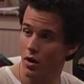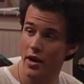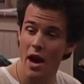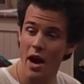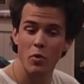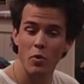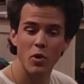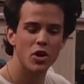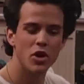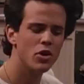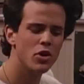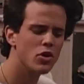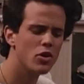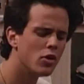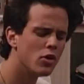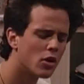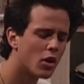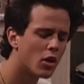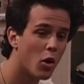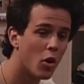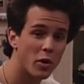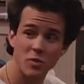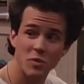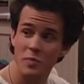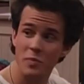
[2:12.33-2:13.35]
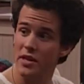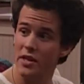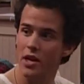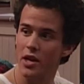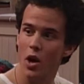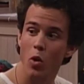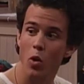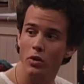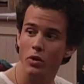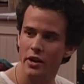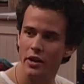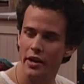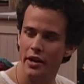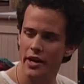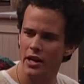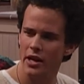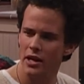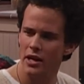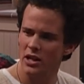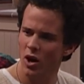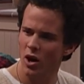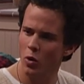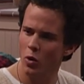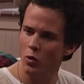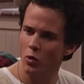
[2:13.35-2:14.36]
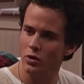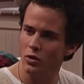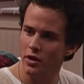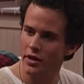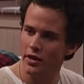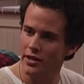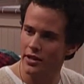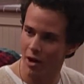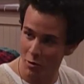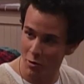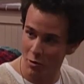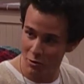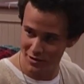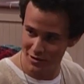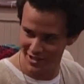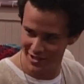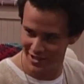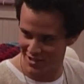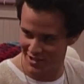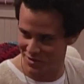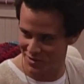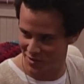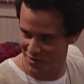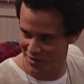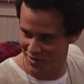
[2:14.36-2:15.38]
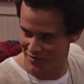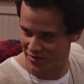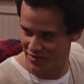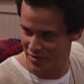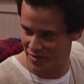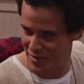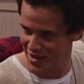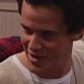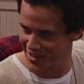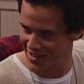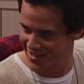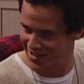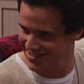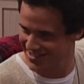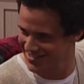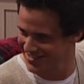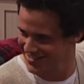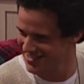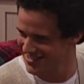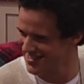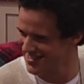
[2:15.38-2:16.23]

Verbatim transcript: Oh yeah, well you'll always be the only, only, onlyest one for me.